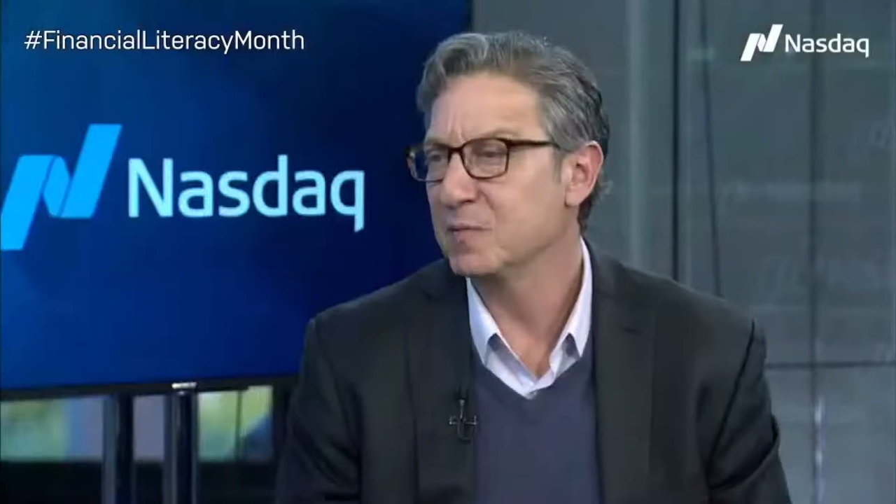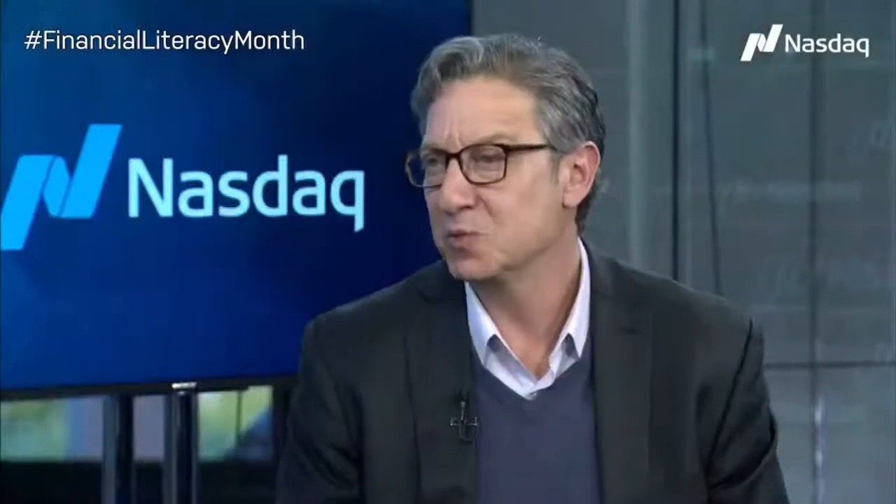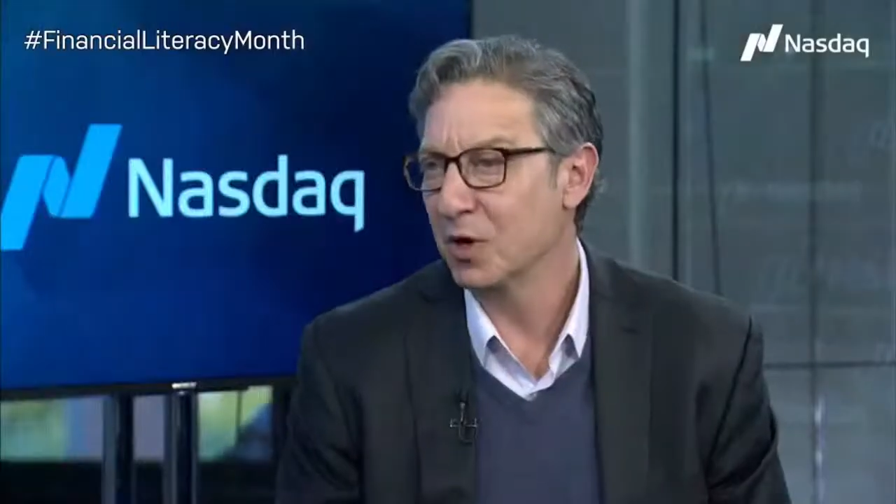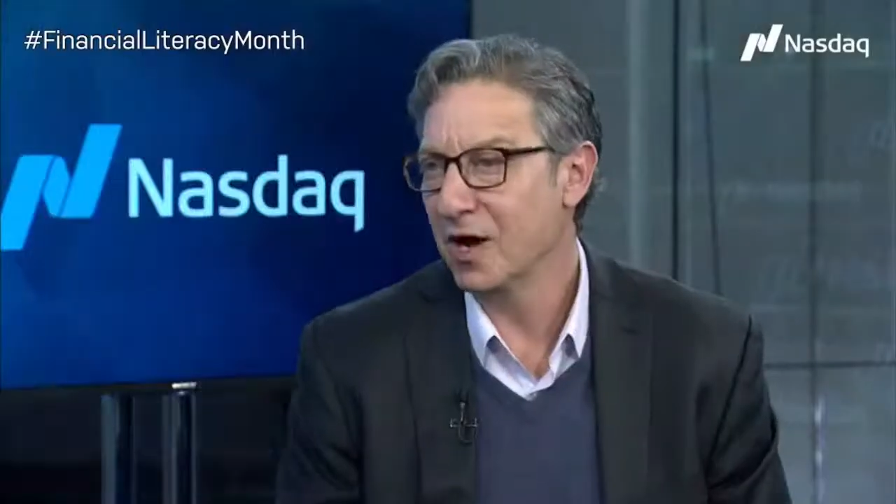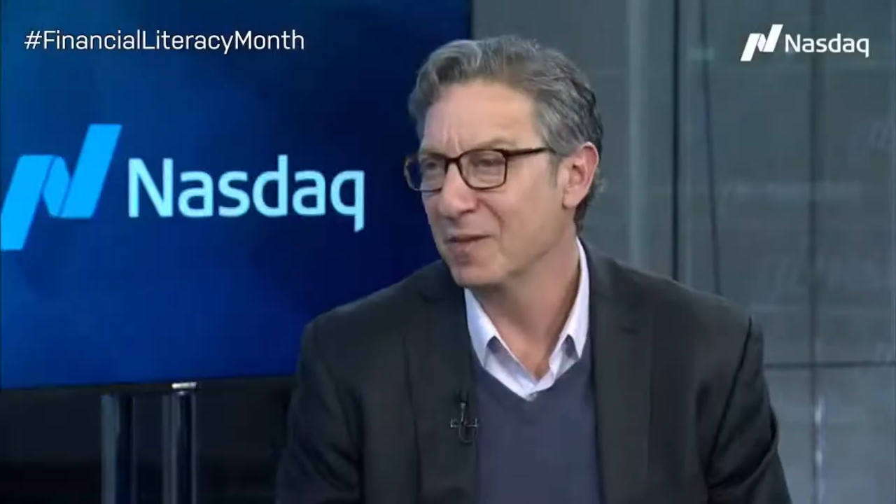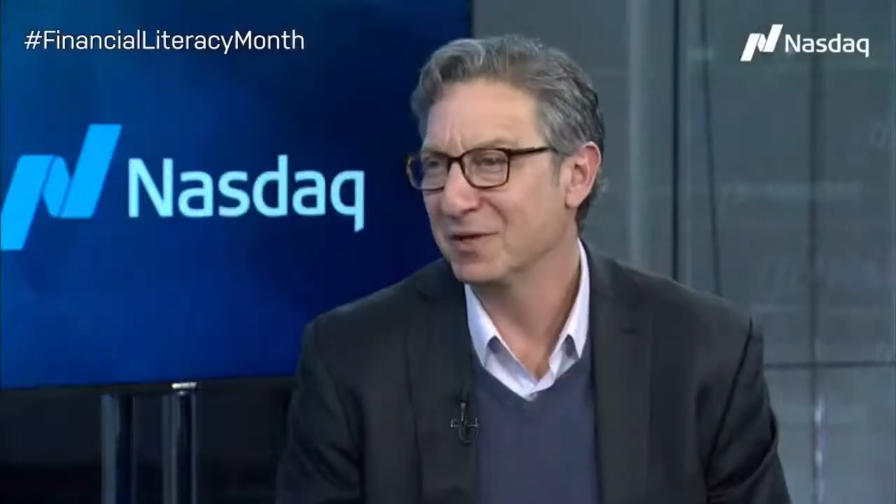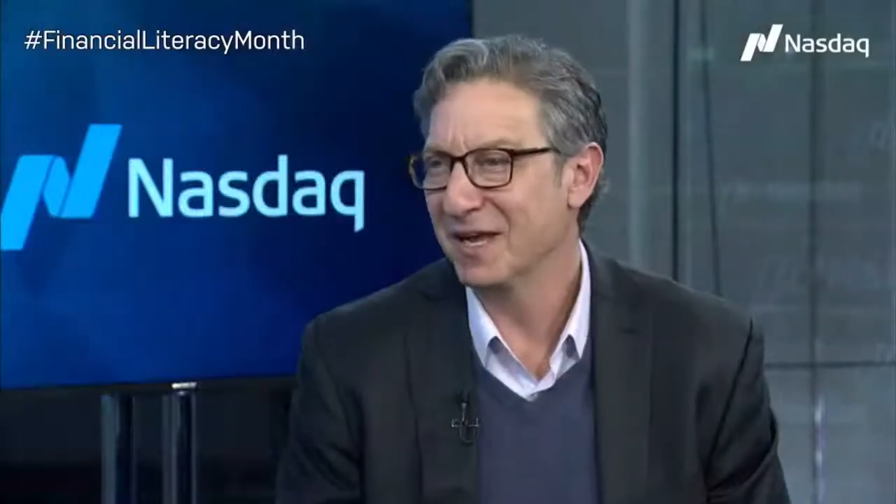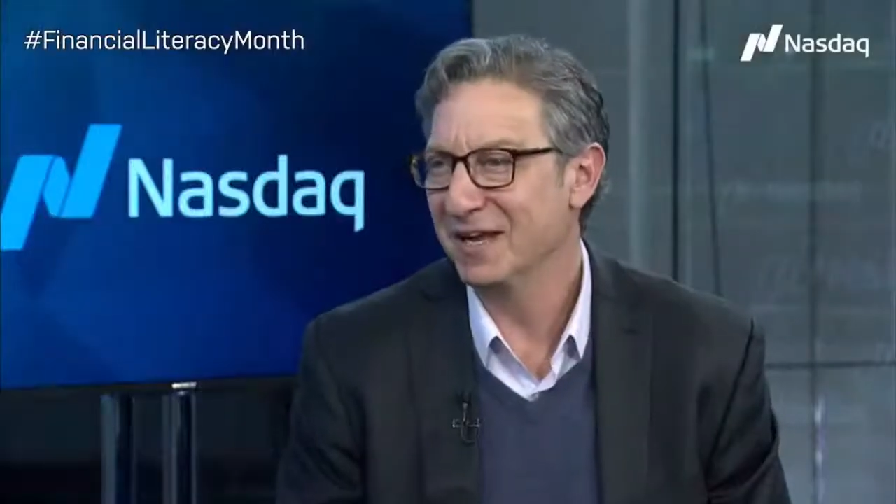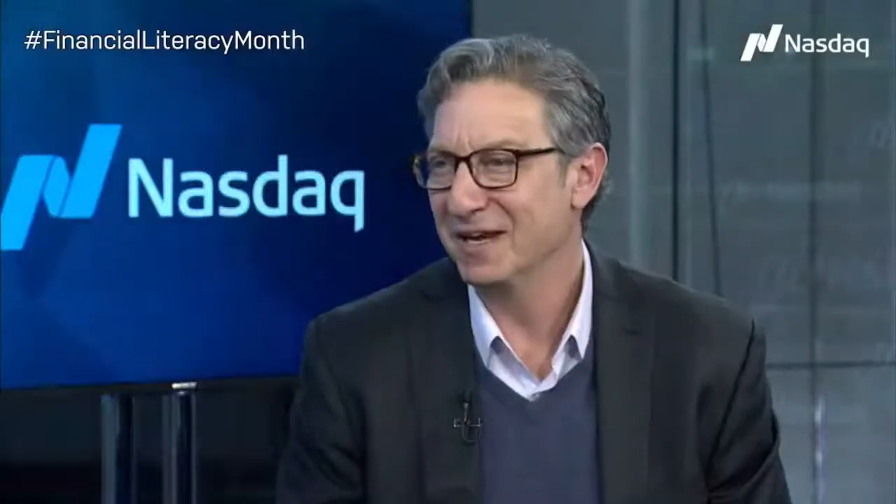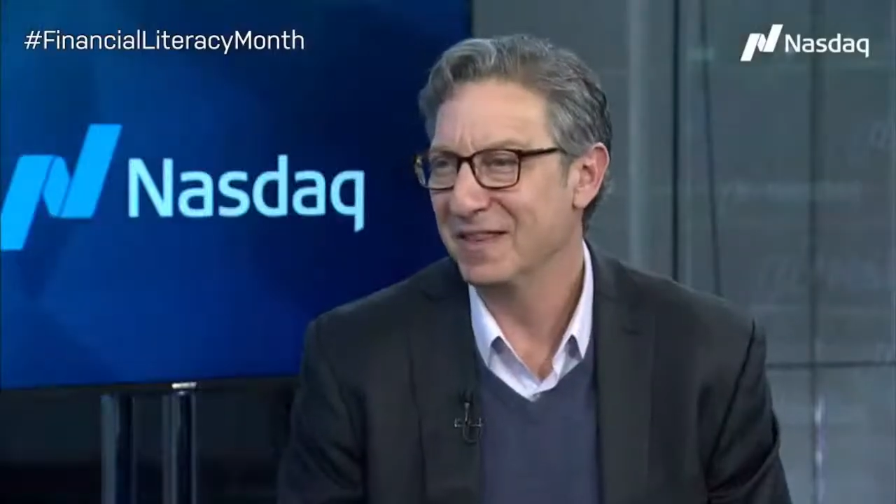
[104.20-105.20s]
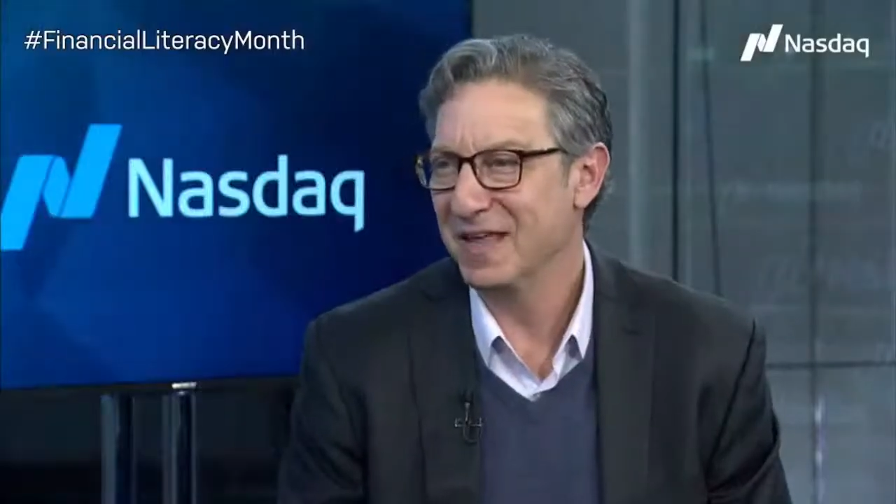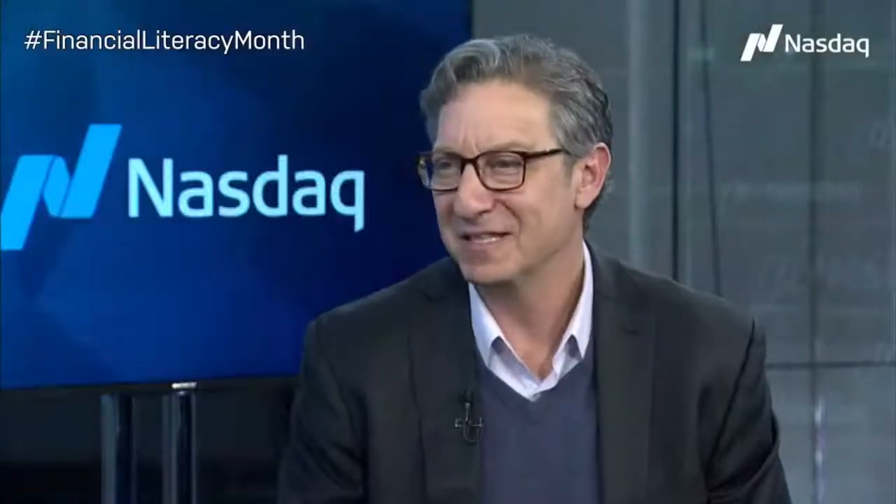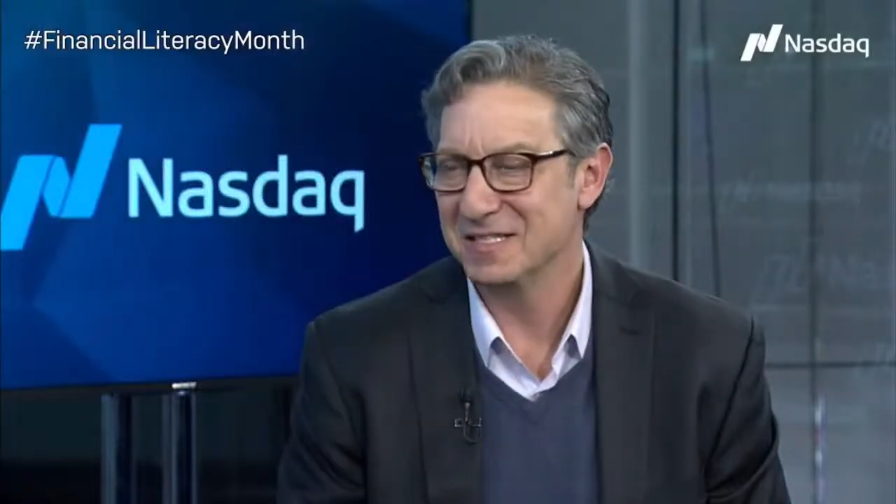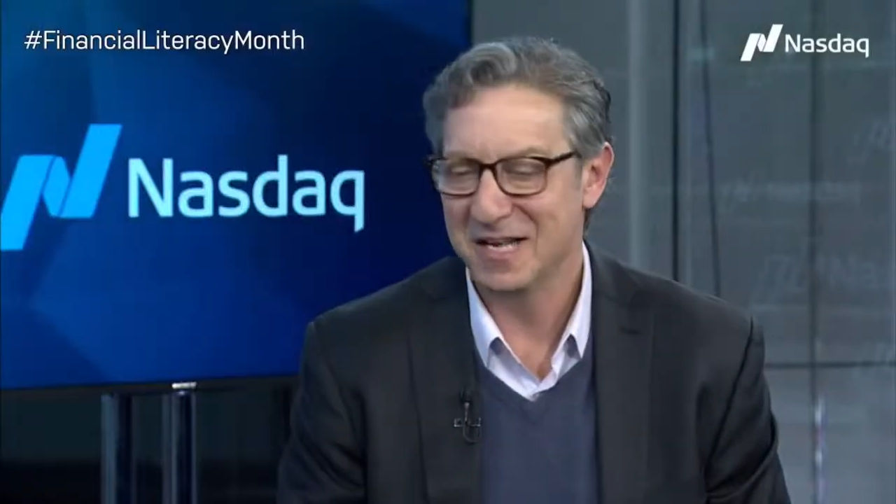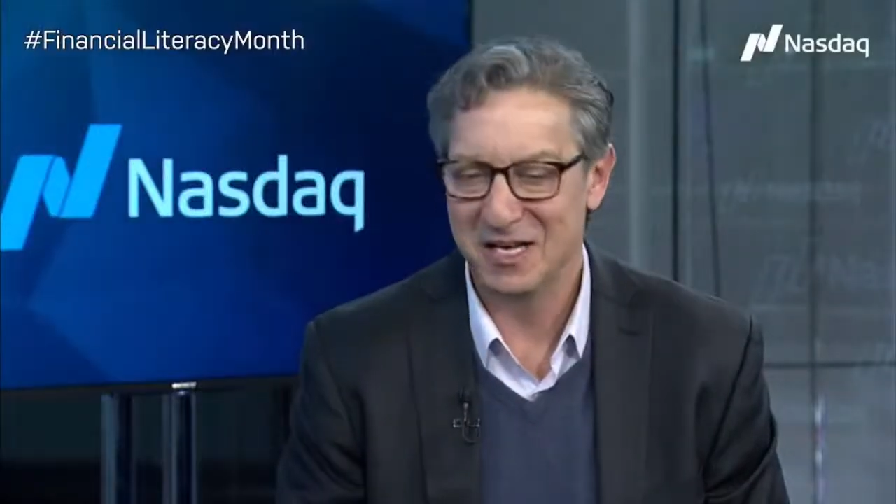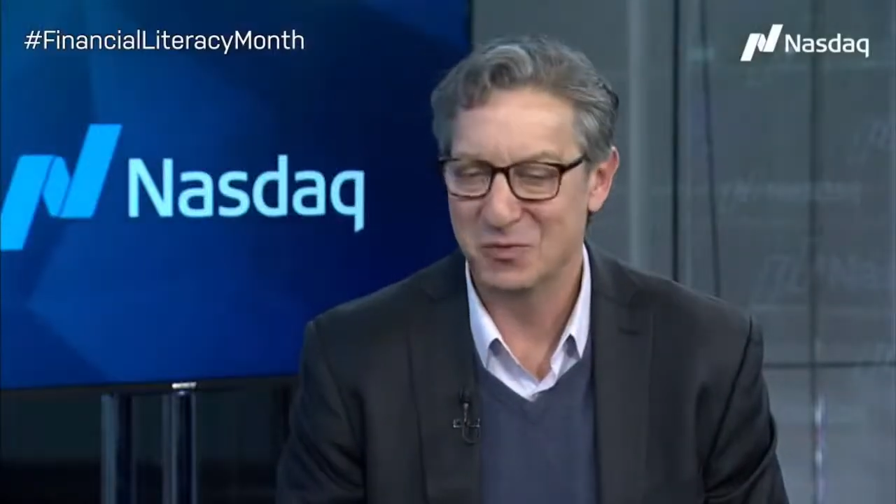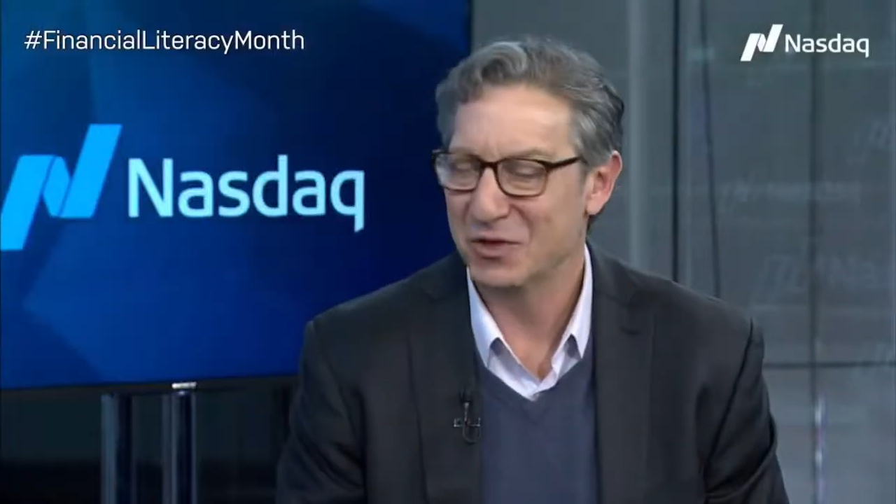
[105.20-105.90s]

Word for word: becomes more complicated at that stage,